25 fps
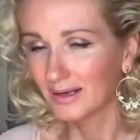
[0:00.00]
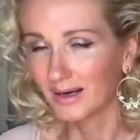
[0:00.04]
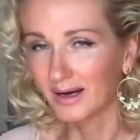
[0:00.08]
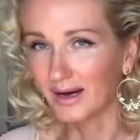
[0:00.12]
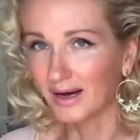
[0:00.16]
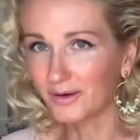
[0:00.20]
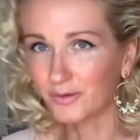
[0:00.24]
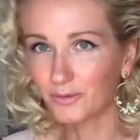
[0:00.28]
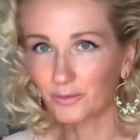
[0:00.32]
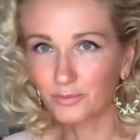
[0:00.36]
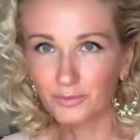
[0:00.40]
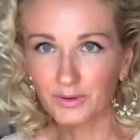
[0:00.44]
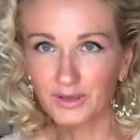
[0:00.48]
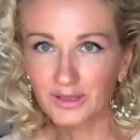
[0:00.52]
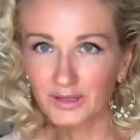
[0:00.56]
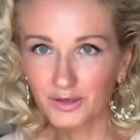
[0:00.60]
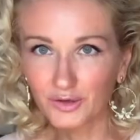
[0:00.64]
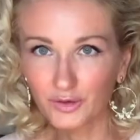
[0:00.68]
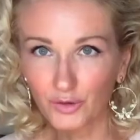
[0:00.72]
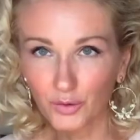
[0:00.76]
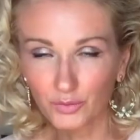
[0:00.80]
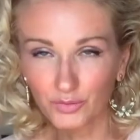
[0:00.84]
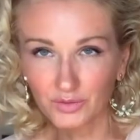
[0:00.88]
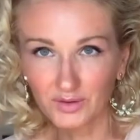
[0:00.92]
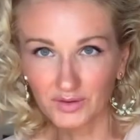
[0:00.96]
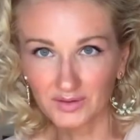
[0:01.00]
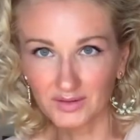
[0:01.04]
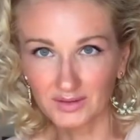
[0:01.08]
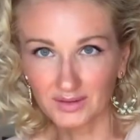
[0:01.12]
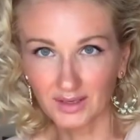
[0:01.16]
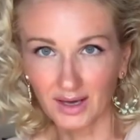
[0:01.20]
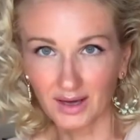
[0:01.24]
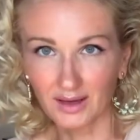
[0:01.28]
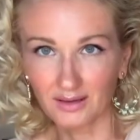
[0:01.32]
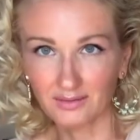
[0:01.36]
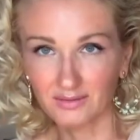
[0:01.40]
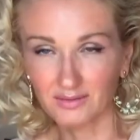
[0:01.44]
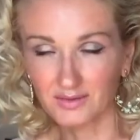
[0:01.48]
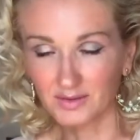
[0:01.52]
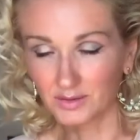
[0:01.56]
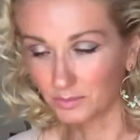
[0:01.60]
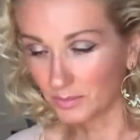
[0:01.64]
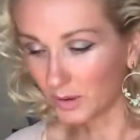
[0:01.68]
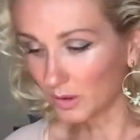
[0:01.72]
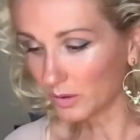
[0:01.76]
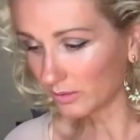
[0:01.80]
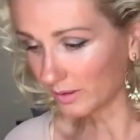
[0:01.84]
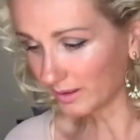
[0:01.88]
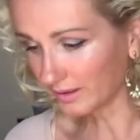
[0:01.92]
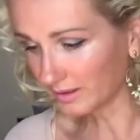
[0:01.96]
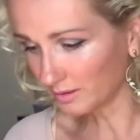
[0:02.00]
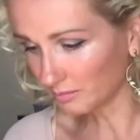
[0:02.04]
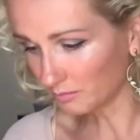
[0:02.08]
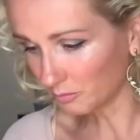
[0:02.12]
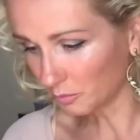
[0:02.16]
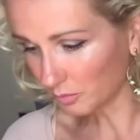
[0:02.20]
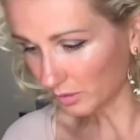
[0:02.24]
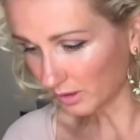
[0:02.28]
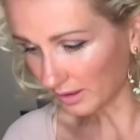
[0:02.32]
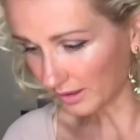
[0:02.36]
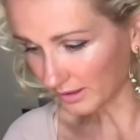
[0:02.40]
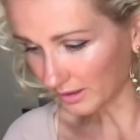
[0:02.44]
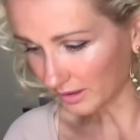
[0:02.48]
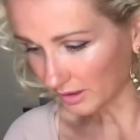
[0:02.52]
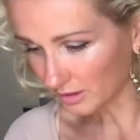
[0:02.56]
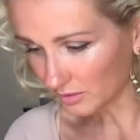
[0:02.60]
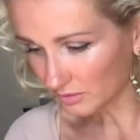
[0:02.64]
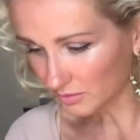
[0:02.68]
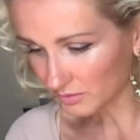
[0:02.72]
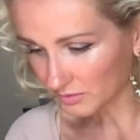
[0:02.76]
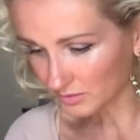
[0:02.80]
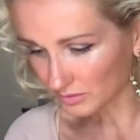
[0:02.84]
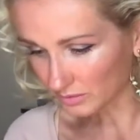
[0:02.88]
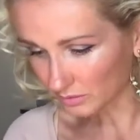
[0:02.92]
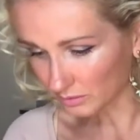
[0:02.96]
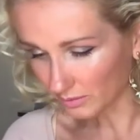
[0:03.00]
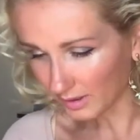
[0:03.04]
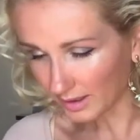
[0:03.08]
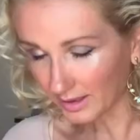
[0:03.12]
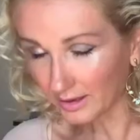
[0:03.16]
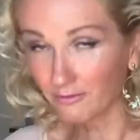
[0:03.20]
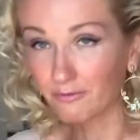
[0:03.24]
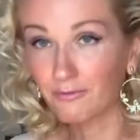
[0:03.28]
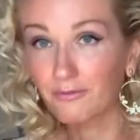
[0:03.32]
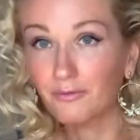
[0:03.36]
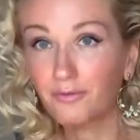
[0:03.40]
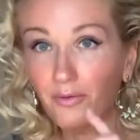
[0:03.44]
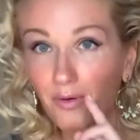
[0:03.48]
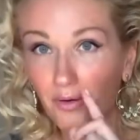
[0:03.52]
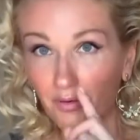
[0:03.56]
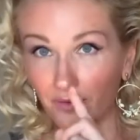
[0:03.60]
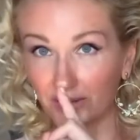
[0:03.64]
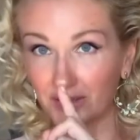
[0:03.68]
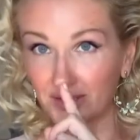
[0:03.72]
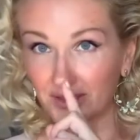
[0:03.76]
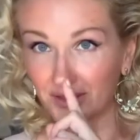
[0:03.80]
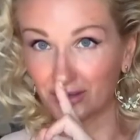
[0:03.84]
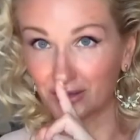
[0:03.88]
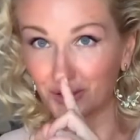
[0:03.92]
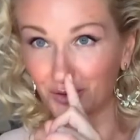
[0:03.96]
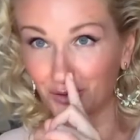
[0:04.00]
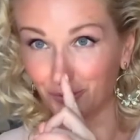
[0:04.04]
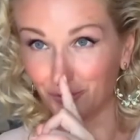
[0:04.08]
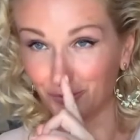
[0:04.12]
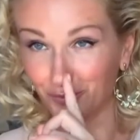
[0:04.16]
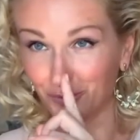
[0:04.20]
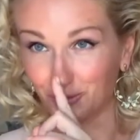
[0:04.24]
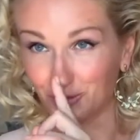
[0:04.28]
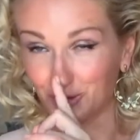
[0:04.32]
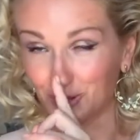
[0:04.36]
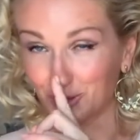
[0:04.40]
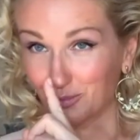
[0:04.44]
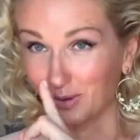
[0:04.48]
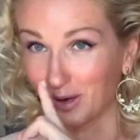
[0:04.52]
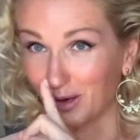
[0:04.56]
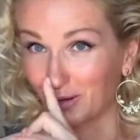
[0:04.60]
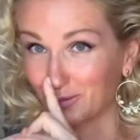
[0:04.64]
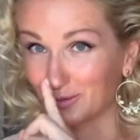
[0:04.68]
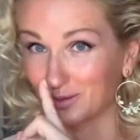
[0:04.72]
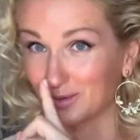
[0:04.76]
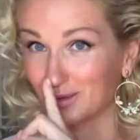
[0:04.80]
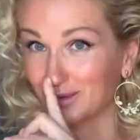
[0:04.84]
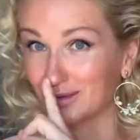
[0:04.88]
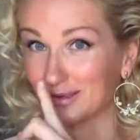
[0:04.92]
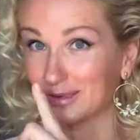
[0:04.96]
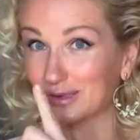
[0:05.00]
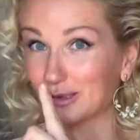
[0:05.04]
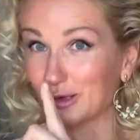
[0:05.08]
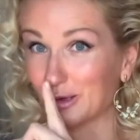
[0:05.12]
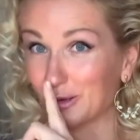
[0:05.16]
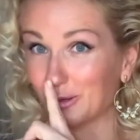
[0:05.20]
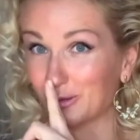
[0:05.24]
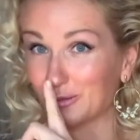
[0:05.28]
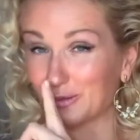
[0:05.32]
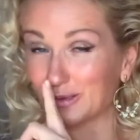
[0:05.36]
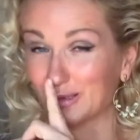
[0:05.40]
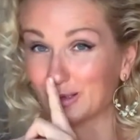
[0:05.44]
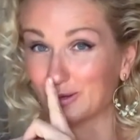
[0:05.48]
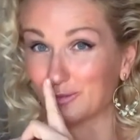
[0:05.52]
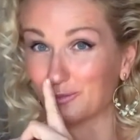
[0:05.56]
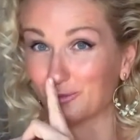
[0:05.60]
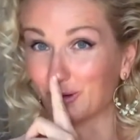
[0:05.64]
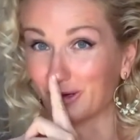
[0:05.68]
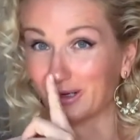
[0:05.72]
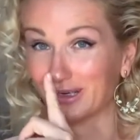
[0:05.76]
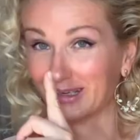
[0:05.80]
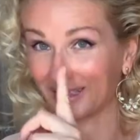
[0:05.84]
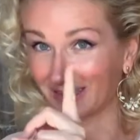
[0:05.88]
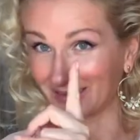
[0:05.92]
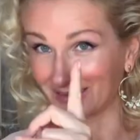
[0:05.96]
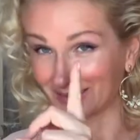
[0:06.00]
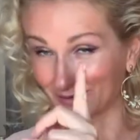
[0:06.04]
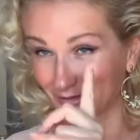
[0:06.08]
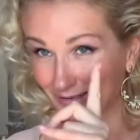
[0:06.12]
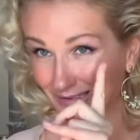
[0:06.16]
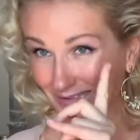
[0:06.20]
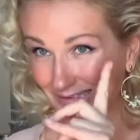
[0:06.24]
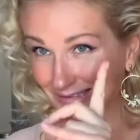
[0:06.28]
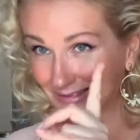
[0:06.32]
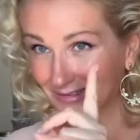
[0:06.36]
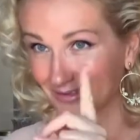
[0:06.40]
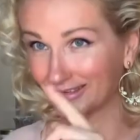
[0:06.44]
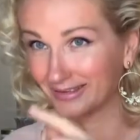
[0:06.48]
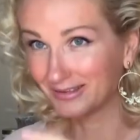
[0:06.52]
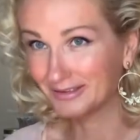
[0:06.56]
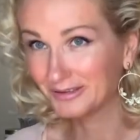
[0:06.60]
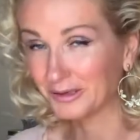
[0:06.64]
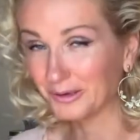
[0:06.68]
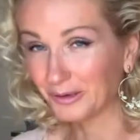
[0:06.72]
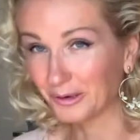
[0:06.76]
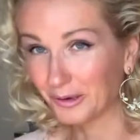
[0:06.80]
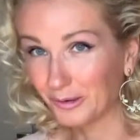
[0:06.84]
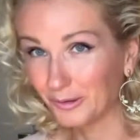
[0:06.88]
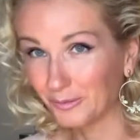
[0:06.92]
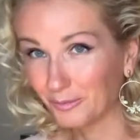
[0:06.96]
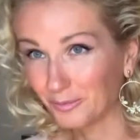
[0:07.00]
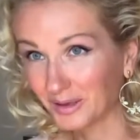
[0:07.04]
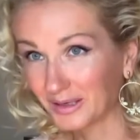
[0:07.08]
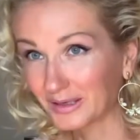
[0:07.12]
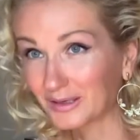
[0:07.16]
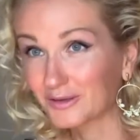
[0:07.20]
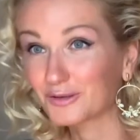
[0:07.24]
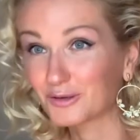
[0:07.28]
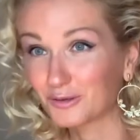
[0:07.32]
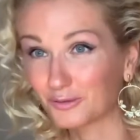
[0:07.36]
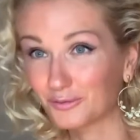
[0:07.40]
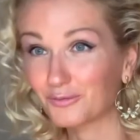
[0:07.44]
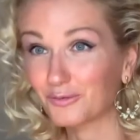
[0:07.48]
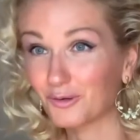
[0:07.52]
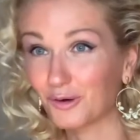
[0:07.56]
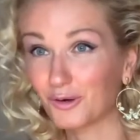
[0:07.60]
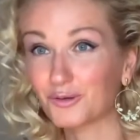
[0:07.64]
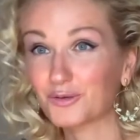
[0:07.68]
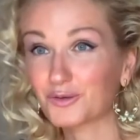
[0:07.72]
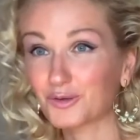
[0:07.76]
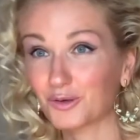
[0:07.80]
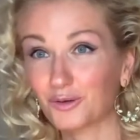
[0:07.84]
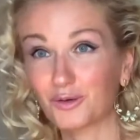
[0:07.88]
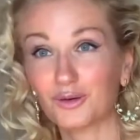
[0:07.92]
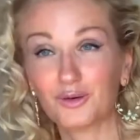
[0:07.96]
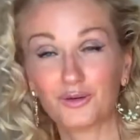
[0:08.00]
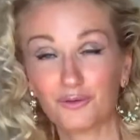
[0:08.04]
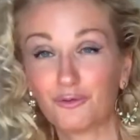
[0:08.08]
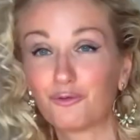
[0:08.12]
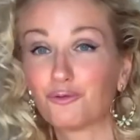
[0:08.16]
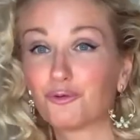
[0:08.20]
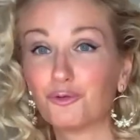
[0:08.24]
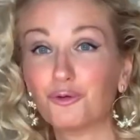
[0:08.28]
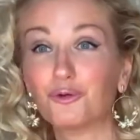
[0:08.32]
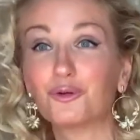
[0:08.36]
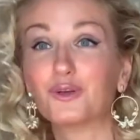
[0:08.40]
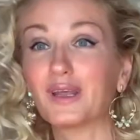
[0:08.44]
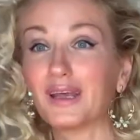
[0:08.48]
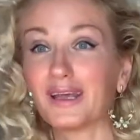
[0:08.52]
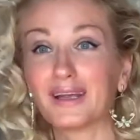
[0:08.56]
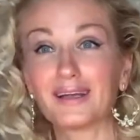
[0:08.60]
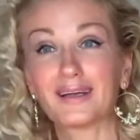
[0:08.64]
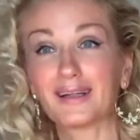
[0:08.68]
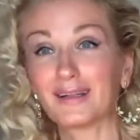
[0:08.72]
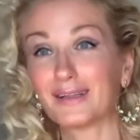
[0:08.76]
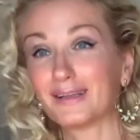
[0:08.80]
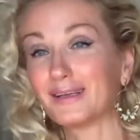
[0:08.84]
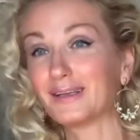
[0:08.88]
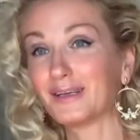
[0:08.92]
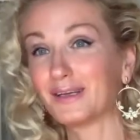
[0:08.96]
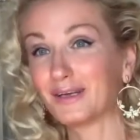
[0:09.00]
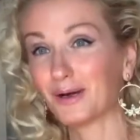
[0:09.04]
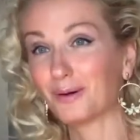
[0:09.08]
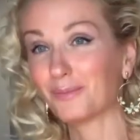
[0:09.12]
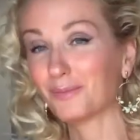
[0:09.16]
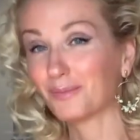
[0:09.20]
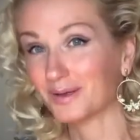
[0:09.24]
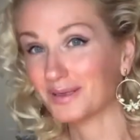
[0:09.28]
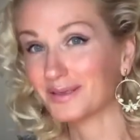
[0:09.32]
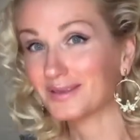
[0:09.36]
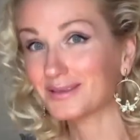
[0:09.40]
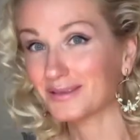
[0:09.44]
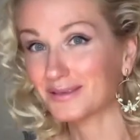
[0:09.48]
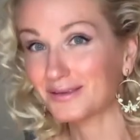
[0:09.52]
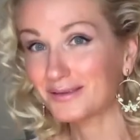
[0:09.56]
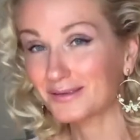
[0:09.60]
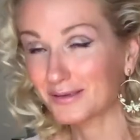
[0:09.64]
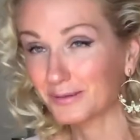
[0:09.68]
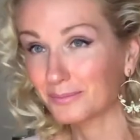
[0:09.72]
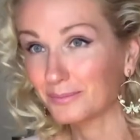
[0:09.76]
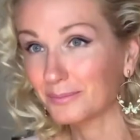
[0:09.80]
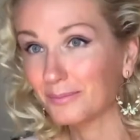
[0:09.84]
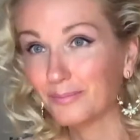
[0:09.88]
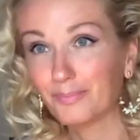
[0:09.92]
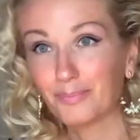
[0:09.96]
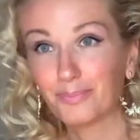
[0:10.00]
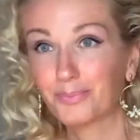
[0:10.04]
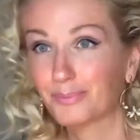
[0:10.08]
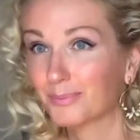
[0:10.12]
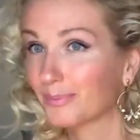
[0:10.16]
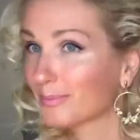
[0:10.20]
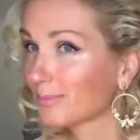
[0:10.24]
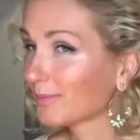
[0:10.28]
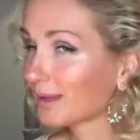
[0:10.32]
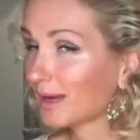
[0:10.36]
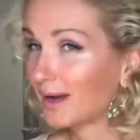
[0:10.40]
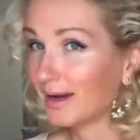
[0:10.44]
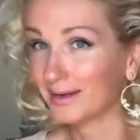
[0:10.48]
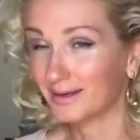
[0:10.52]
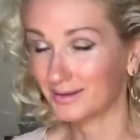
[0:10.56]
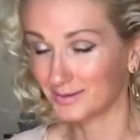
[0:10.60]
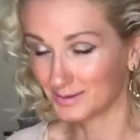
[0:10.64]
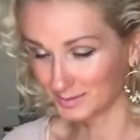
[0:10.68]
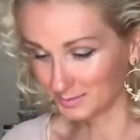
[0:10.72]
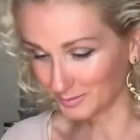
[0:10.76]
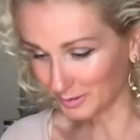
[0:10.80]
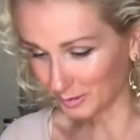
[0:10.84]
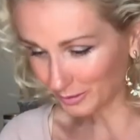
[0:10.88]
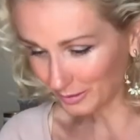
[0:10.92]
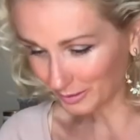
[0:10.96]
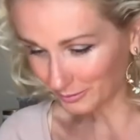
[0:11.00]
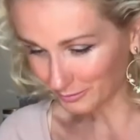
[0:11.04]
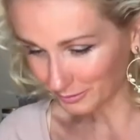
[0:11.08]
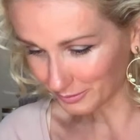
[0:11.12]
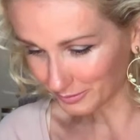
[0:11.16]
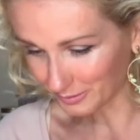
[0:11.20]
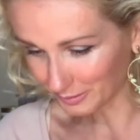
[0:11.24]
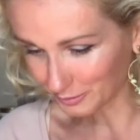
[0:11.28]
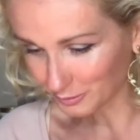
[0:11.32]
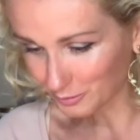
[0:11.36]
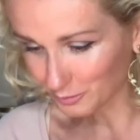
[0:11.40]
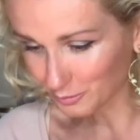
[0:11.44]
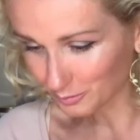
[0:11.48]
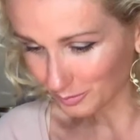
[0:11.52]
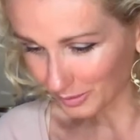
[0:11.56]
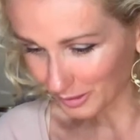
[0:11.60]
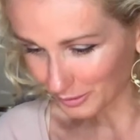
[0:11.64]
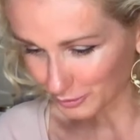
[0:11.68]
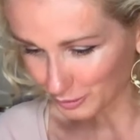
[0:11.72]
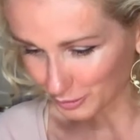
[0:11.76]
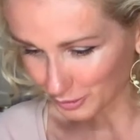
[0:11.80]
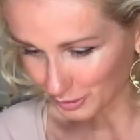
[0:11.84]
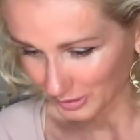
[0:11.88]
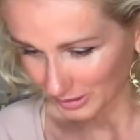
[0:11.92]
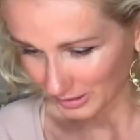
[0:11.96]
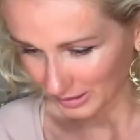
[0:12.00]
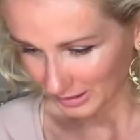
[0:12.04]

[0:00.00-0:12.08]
really notice that smell anymore like I used to. And I'm very sensitive to smells. This nose is working, you know, because of also food and cleaning up my system. I can smell everything too much.